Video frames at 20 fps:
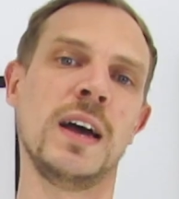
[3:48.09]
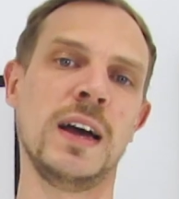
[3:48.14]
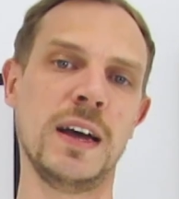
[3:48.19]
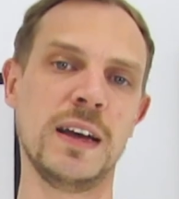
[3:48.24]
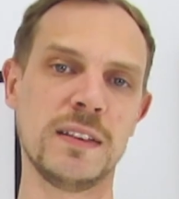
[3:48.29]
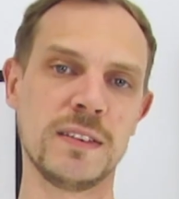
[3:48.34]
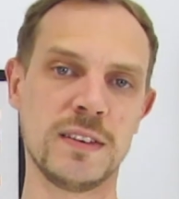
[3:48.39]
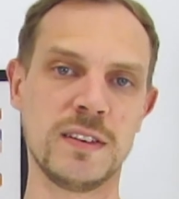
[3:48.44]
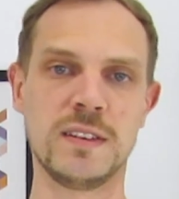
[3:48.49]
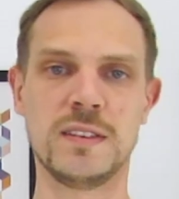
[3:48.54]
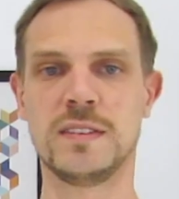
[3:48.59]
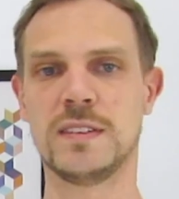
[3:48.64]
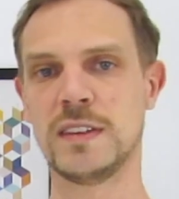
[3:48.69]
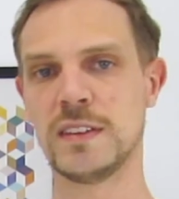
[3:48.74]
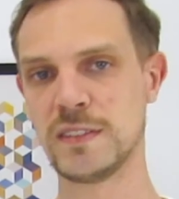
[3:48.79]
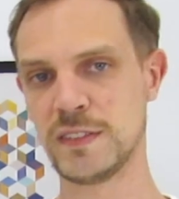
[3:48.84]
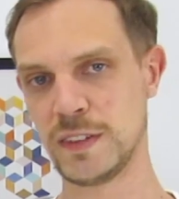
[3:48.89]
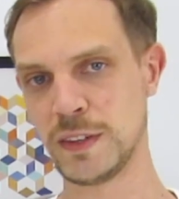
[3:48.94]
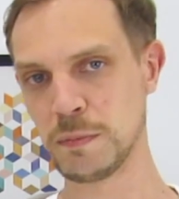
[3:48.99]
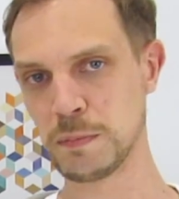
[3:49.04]
and
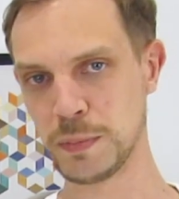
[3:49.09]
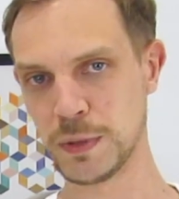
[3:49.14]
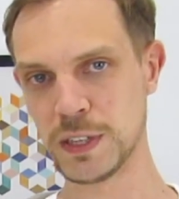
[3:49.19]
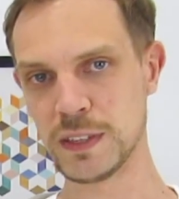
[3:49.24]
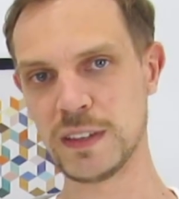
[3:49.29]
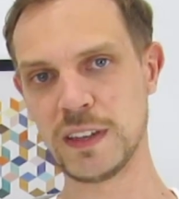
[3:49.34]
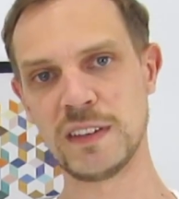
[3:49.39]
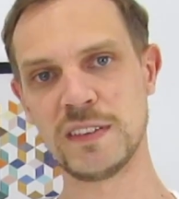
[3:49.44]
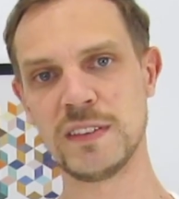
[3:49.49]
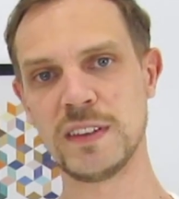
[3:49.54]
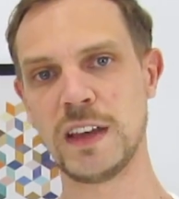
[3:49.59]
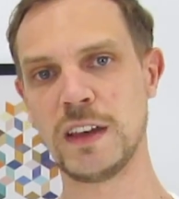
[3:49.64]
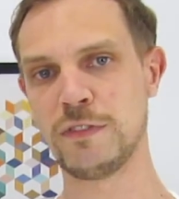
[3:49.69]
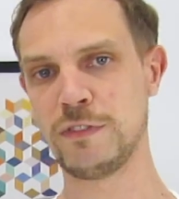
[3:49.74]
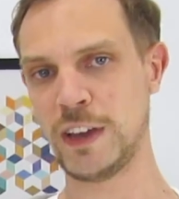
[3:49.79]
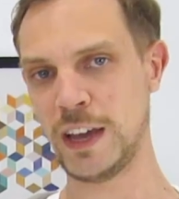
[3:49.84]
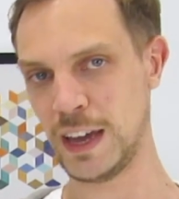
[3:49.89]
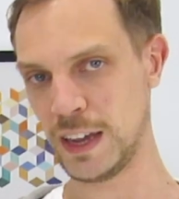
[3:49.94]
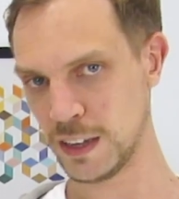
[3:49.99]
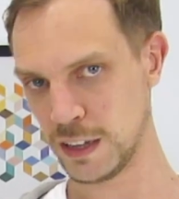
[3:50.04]
this simply doesn't
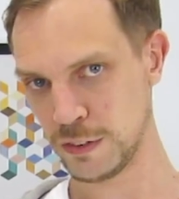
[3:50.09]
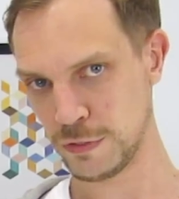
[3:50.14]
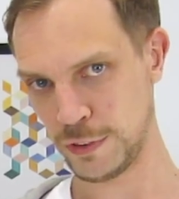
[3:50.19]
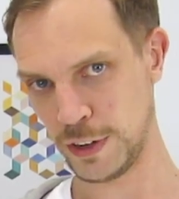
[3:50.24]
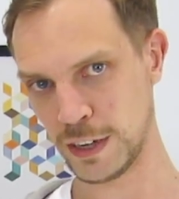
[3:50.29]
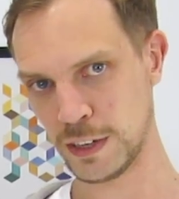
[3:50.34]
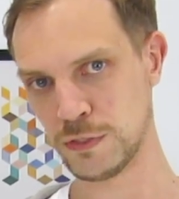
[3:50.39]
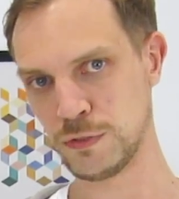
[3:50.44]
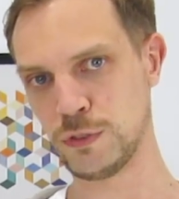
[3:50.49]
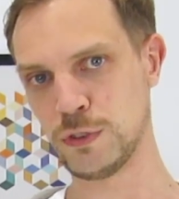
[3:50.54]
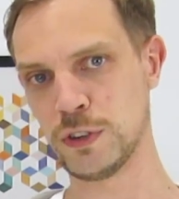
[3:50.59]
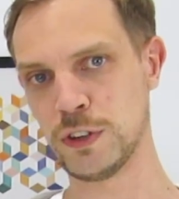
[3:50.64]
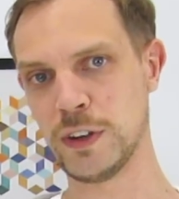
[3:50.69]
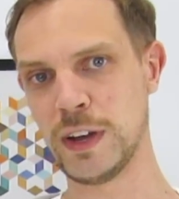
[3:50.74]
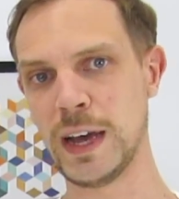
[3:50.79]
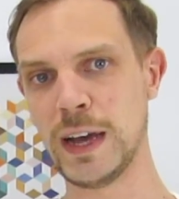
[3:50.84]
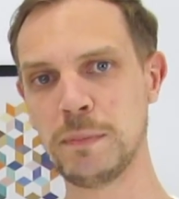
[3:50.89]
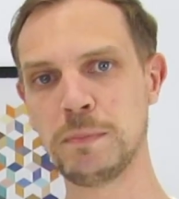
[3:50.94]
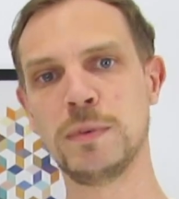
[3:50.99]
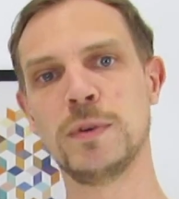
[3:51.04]
have any effect for
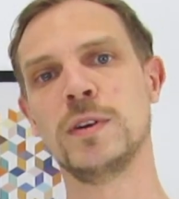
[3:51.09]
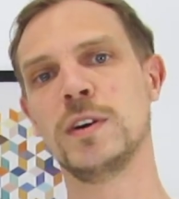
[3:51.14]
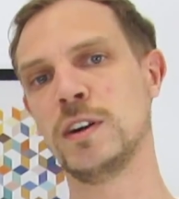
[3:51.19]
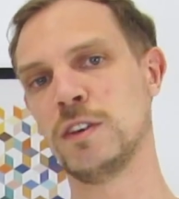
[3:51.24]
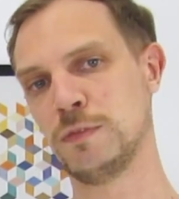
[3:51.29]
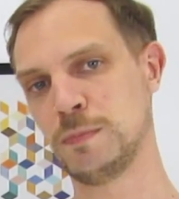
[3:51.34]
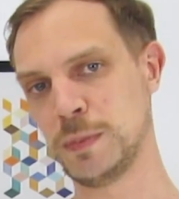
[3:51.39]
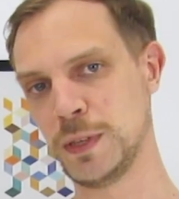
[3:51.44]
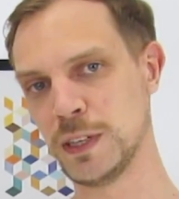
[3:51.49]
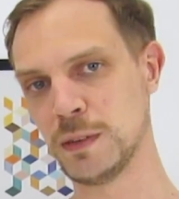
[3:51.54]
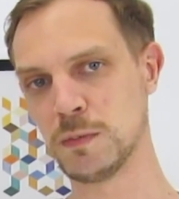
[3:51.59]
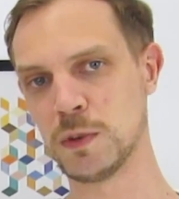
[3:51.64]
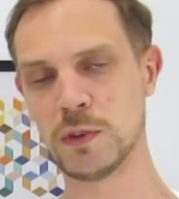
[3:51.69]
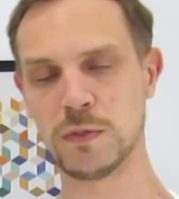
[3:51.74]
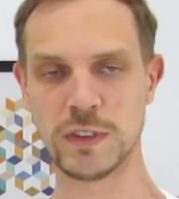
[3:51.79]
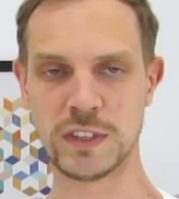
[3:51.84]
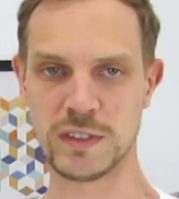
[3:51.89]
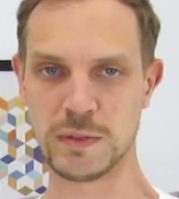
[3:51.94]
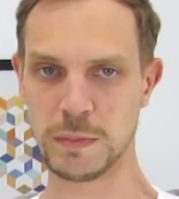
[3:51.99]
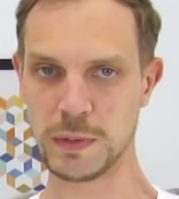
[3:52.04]
your app of being more
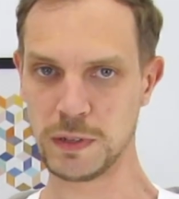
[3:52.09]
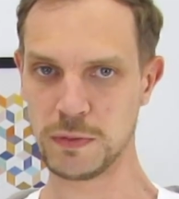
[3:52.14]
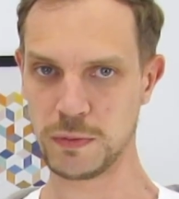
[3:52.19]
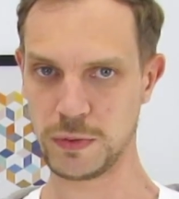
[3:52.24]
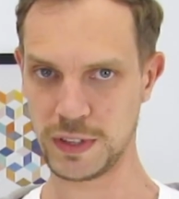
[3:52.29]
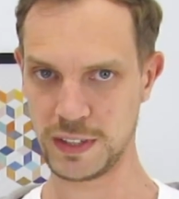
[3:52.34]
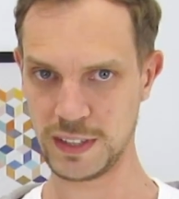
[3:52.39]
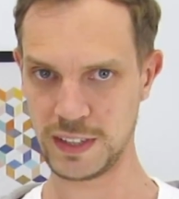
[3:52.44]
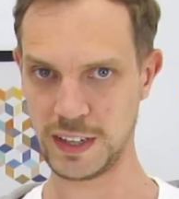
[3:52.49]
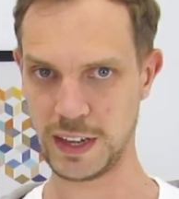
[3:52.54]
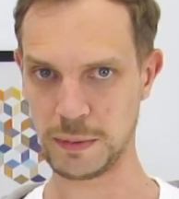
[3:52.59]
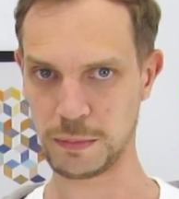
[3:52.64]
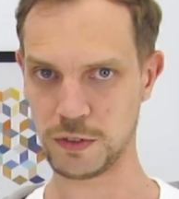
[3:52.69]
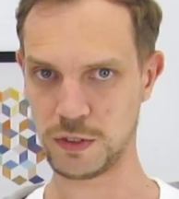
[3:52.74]
visible within the app